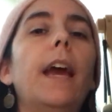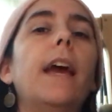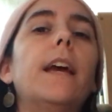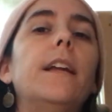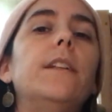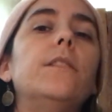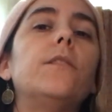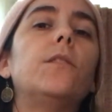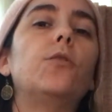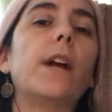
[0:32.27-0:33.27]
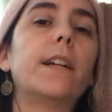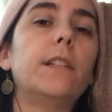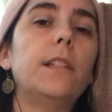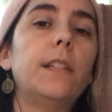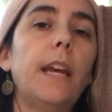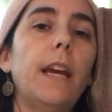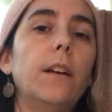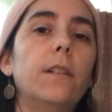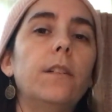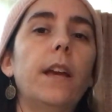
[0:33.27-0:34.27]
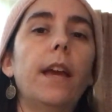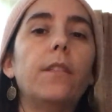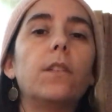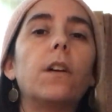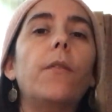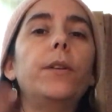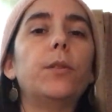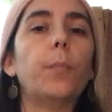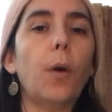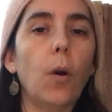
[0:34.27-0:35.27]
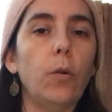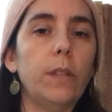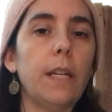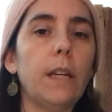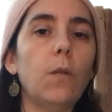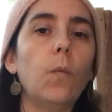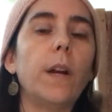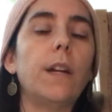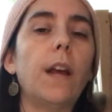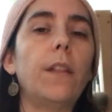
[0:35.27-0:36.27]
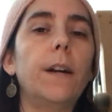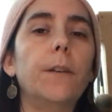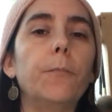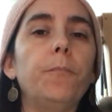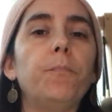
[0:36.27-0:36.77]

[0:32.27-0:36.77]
and the dragon's tail, and they're always opposing one another,